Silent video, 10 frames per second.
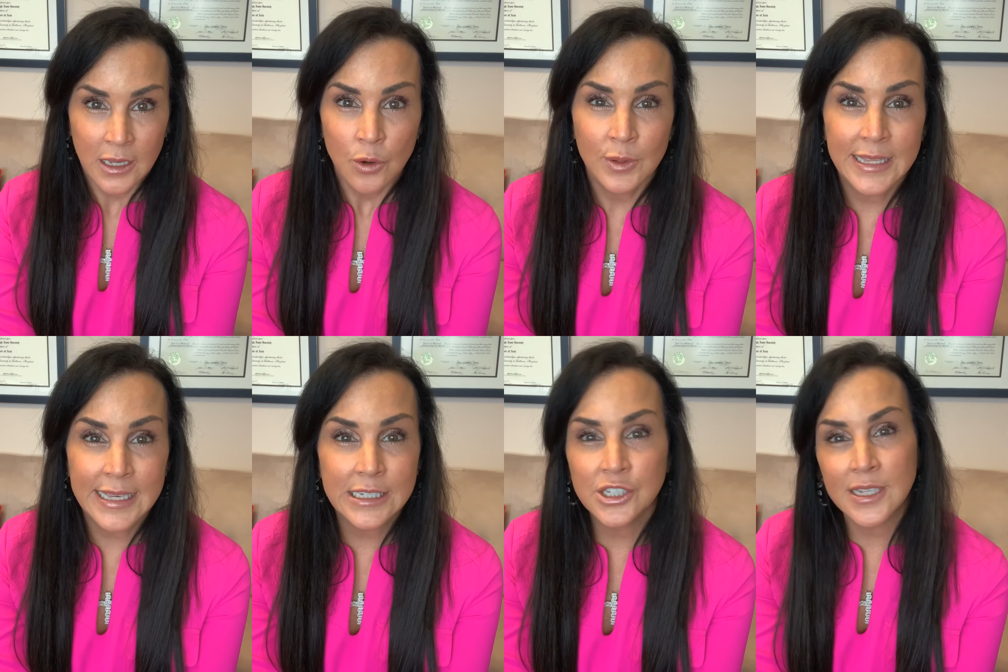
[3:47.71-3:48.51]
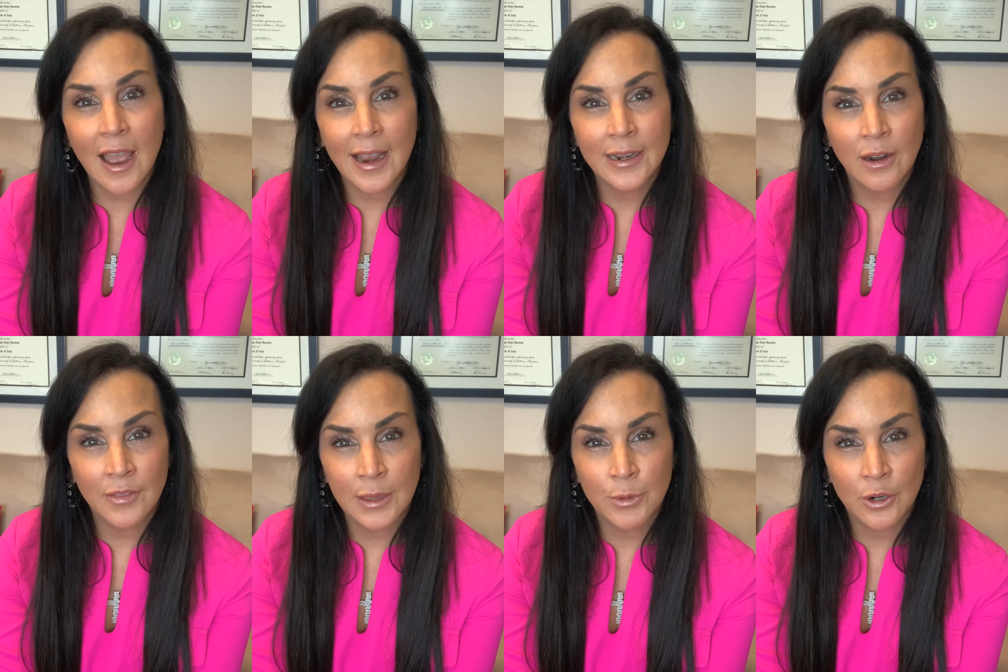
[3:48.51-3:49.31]
with each side on
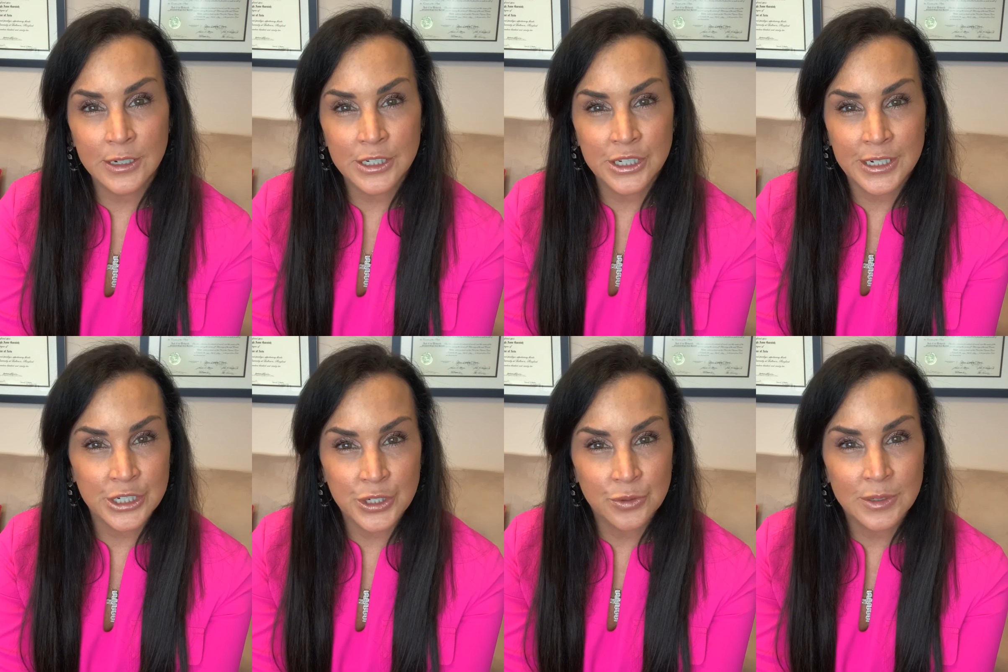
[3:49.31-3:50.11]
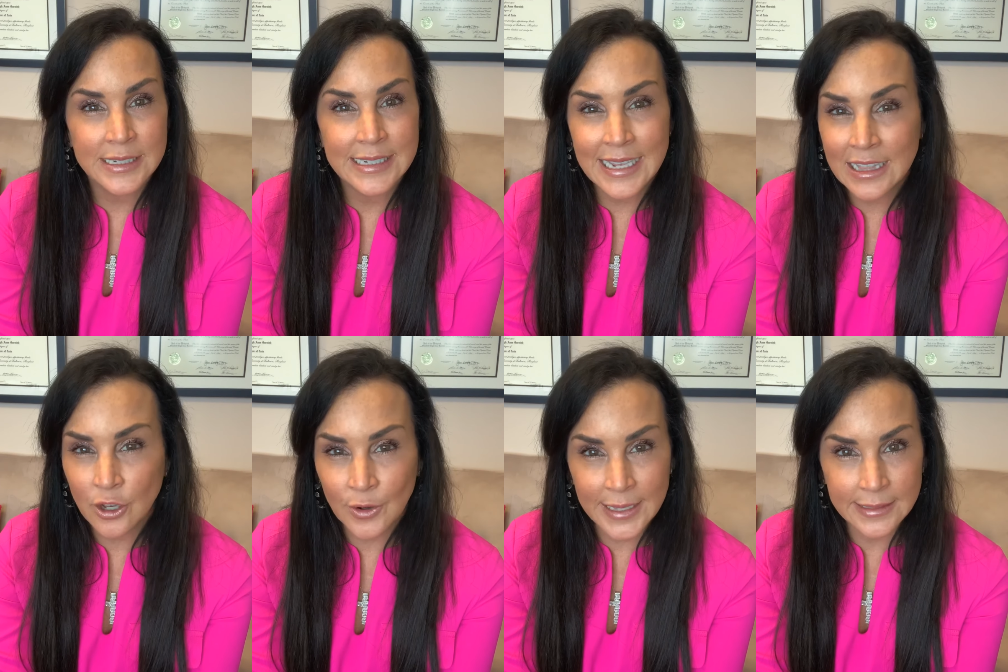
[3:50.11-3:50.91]
the immigration issue digging
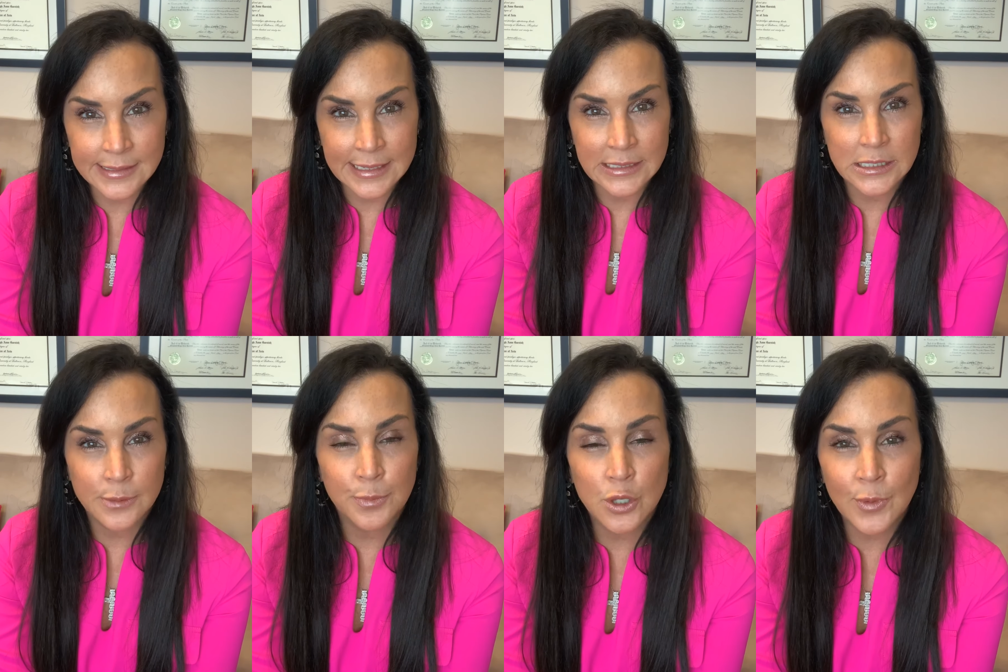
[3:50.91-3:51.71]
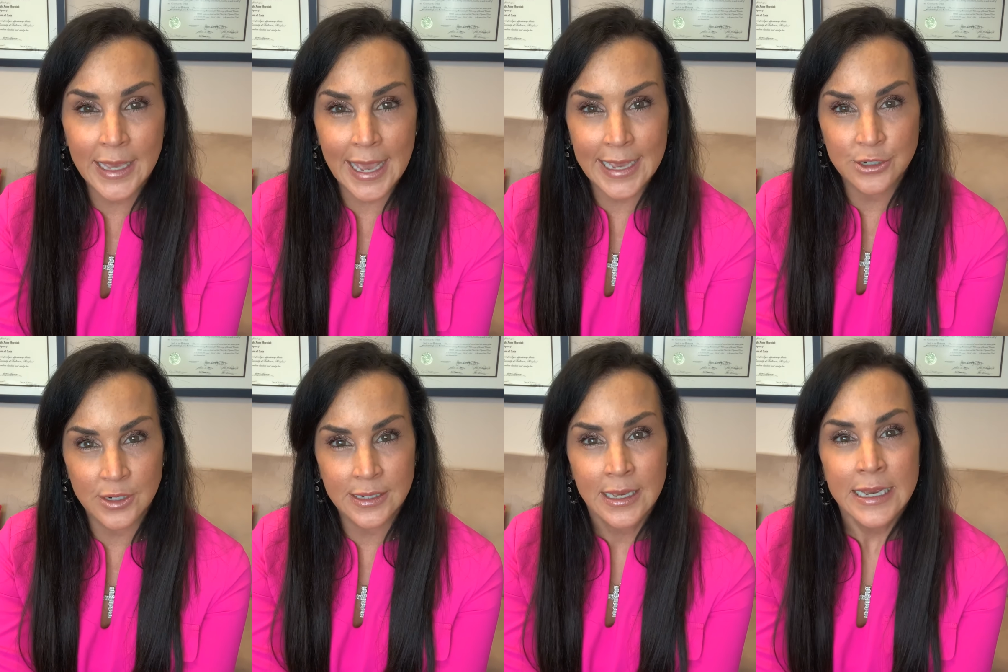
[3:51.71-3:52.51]
their heels in, spewing
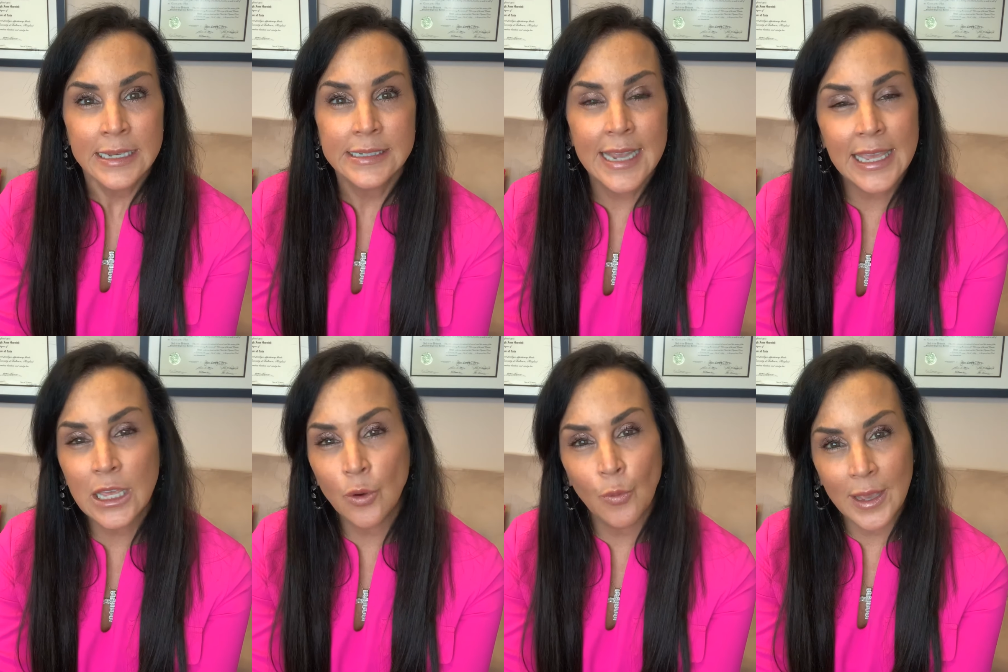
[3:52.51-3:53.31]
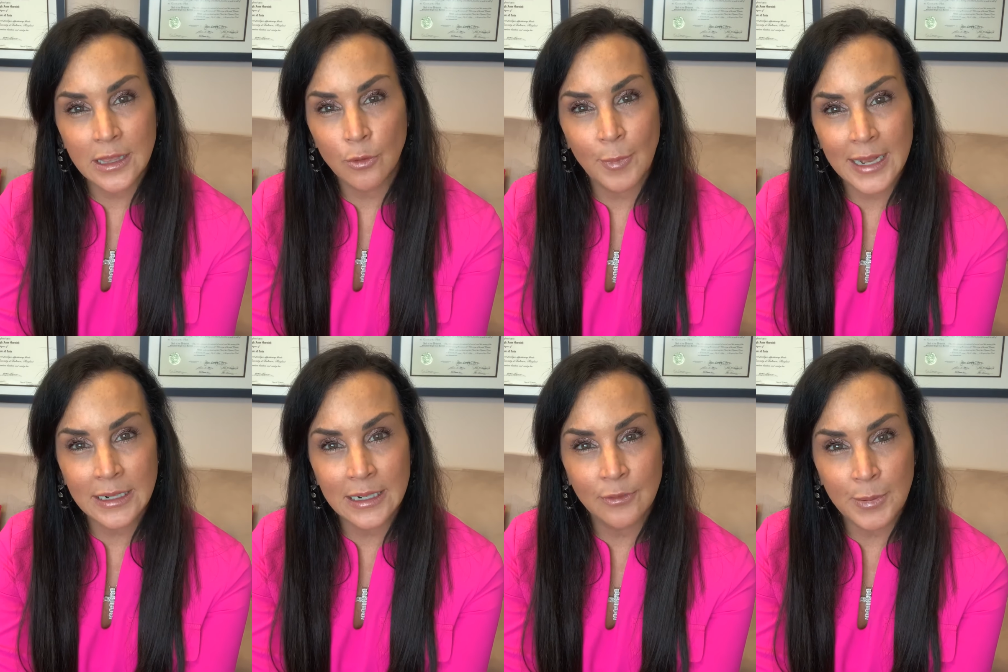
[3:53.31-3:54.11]
hatred, taking away the
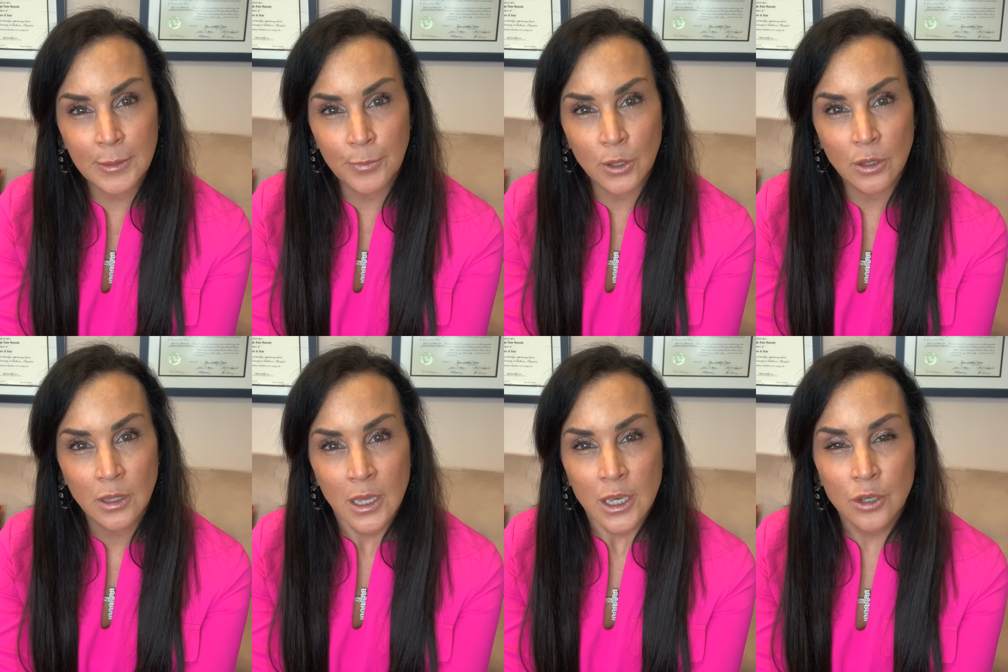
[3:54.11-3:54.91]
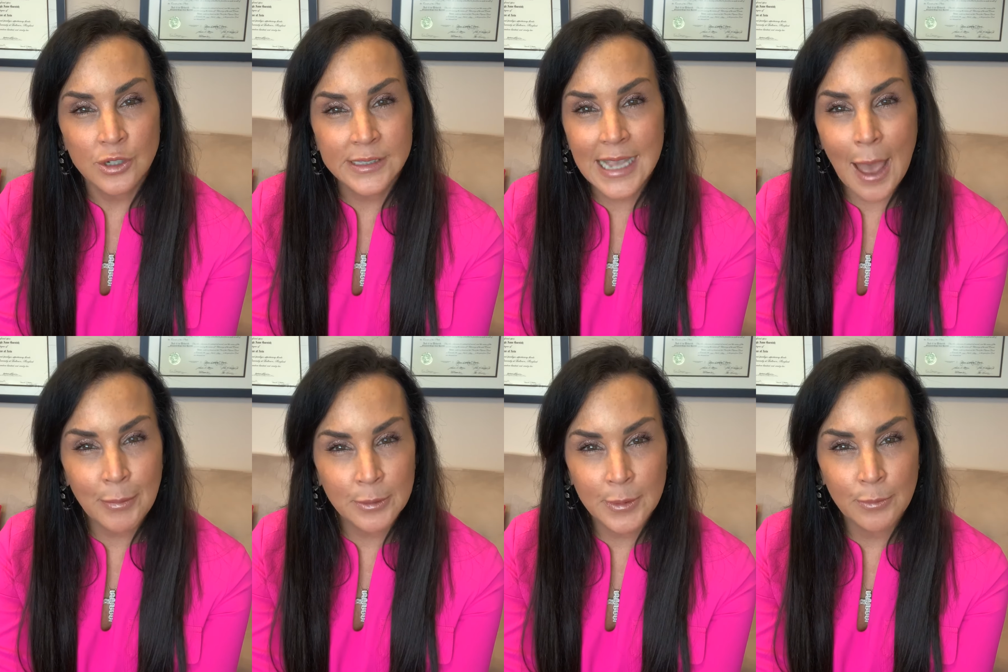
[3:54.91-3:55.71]
humanity of people who just
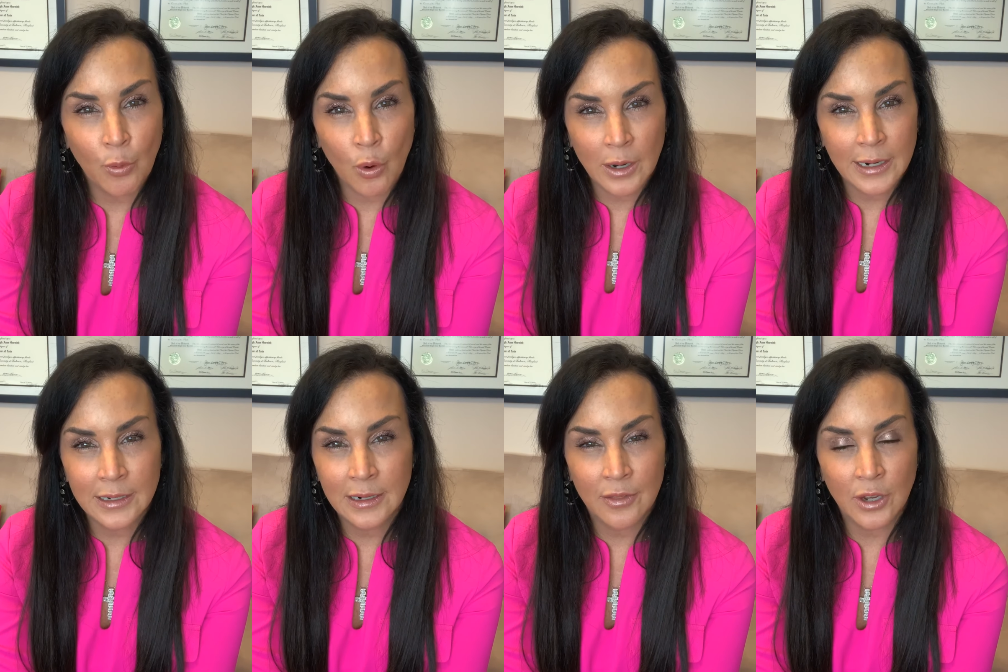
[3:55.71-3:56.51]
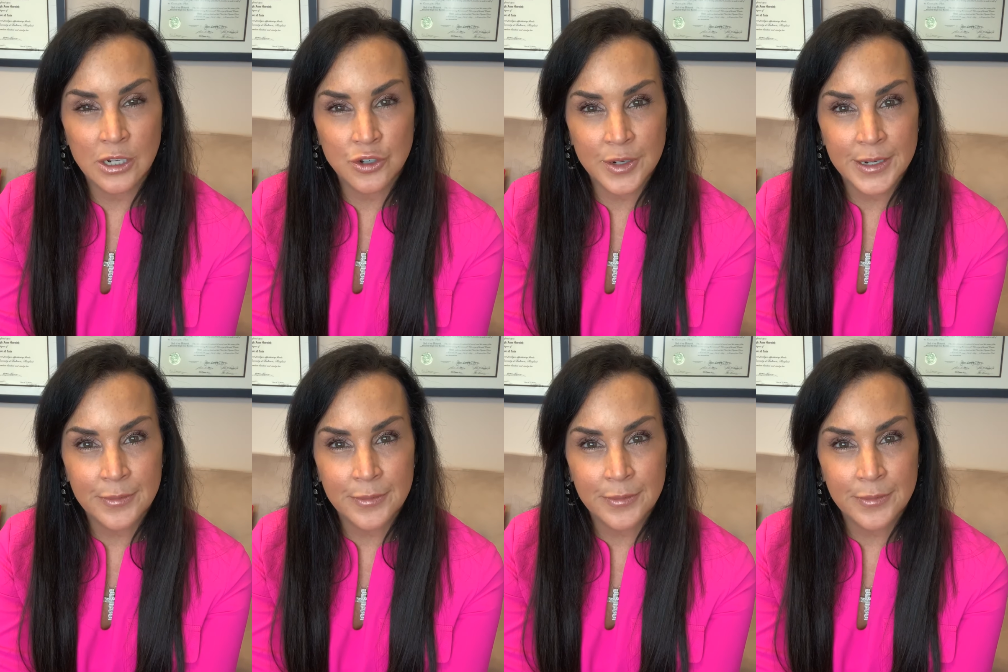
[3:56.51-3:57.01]
happen to be born in another country.